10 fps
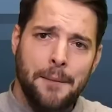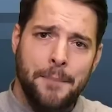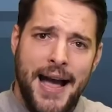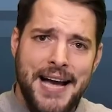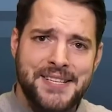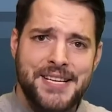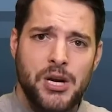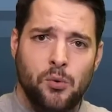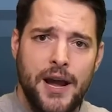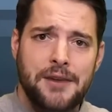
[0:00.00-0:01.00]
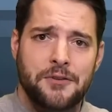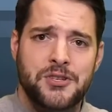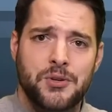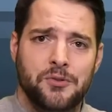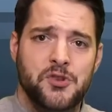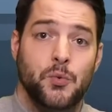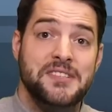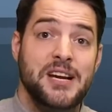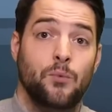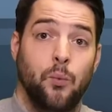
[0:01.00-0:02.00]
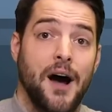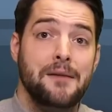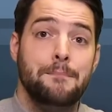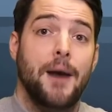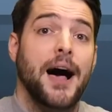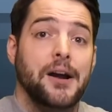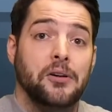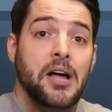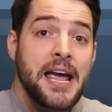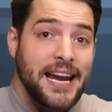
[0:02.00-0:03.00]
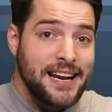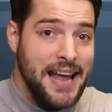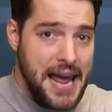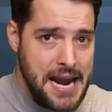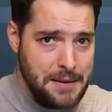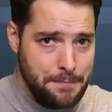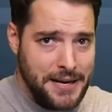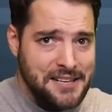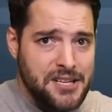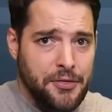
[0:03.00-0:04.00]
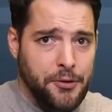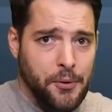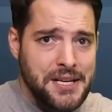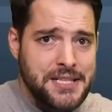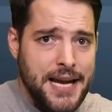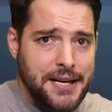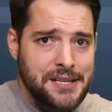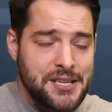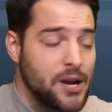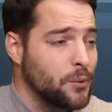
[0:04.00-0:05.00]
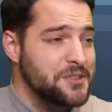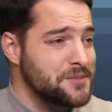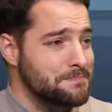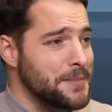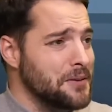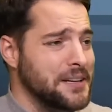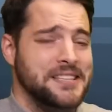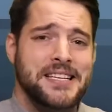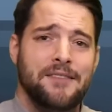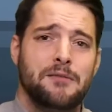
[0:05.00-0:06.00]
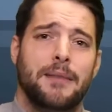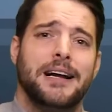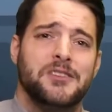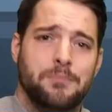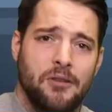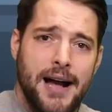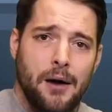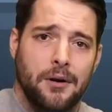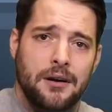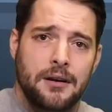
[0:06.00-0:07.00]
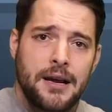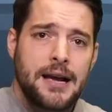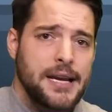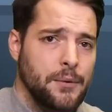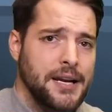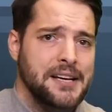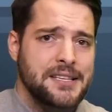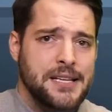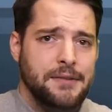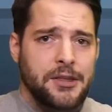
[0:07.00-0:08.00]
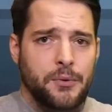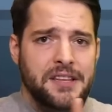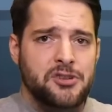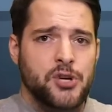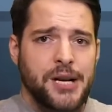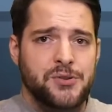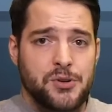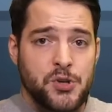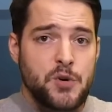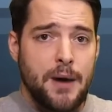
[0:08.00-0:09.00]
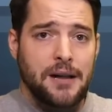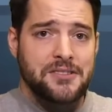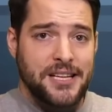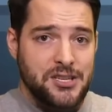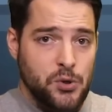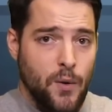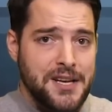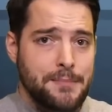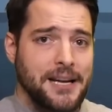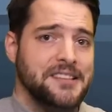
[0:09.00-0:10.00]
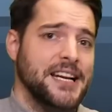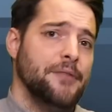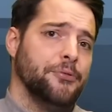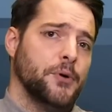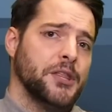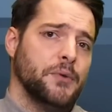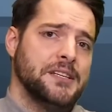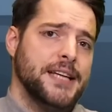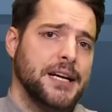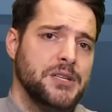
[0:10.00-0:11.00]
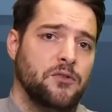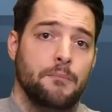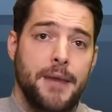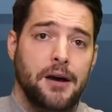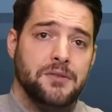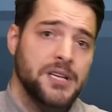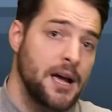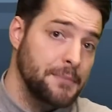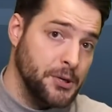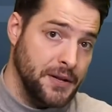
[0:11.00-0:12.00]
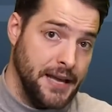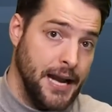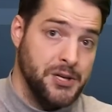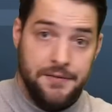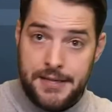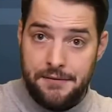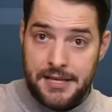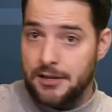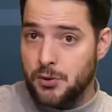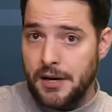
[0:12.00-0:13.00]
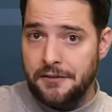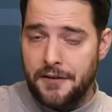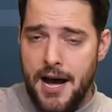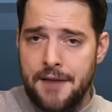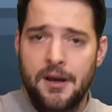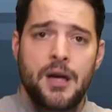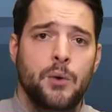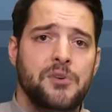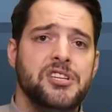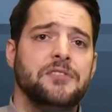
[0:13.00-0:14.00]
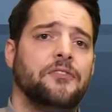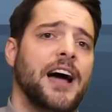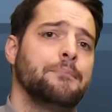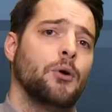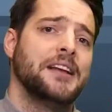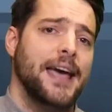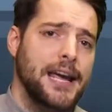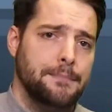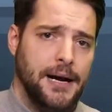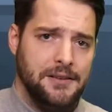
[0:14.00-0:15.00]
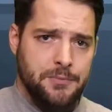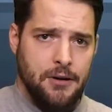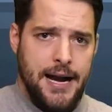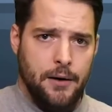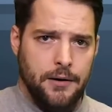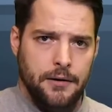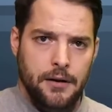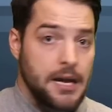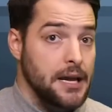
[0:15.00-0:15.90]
And a passing grade for soldiers was a 1 mile in 8 minutes and 30 seconds, which is merely 7 miles per hour. Now, in 1973, this changed to 2 miles in 20 minutes and 33 seconds for males between the age of 17 and 25, which is 5.8 miles per hour.